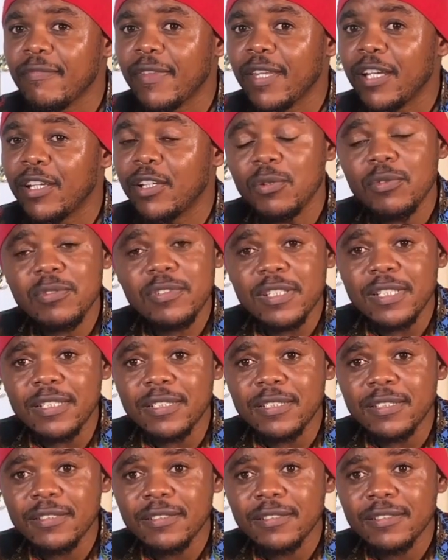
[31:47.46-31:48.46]
lose it.
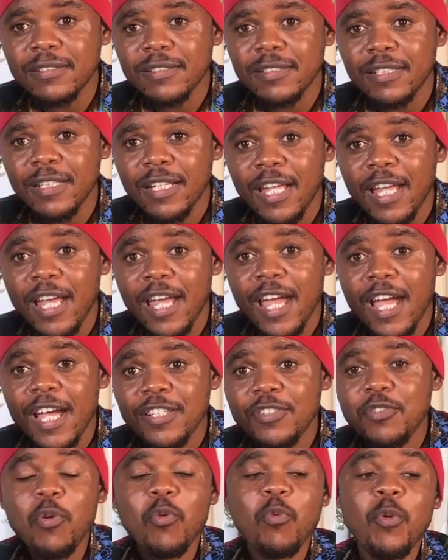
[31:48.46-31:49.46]

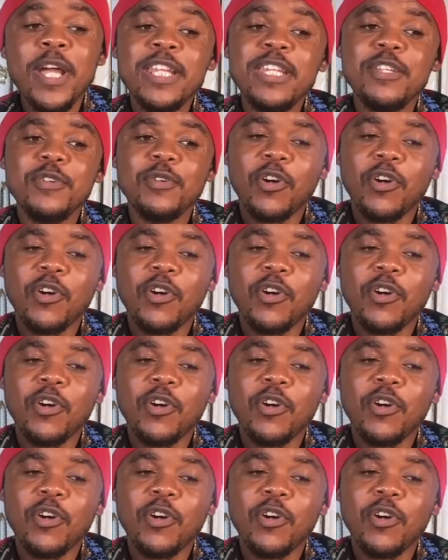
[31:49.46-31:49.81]
So when you